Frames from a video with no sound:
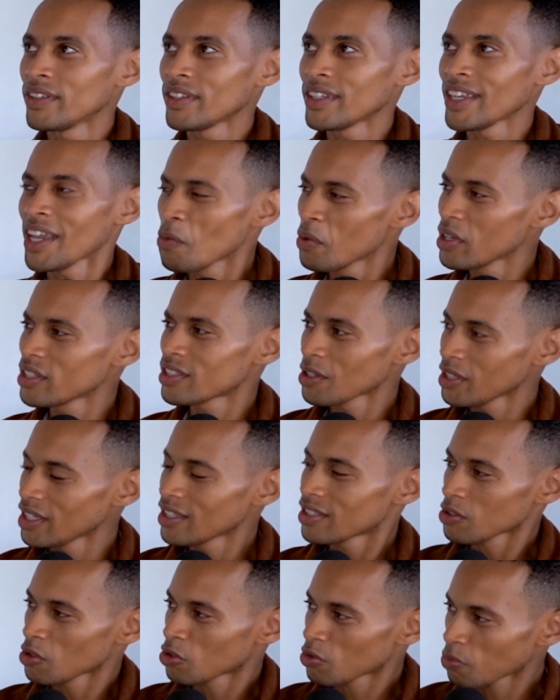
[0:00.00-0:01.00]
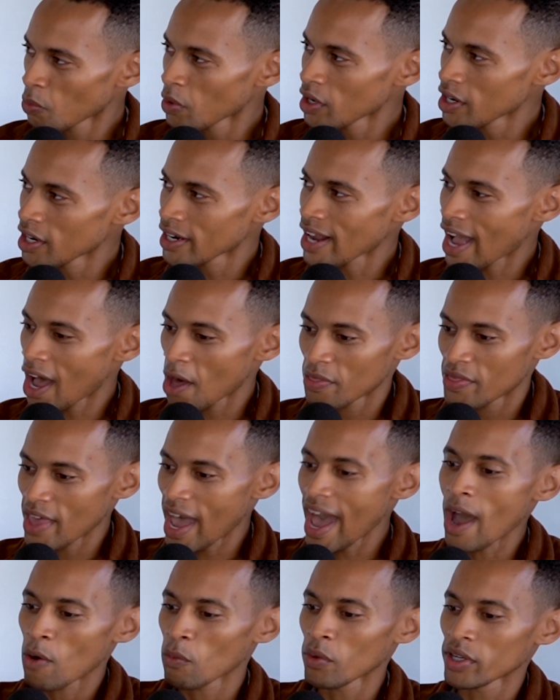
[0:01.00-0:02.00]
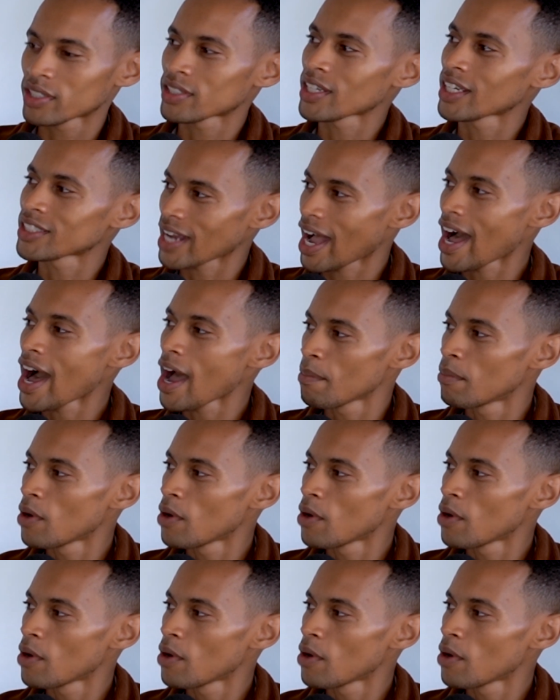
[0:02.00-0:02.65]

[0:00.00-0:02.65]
it's weird how that was such a high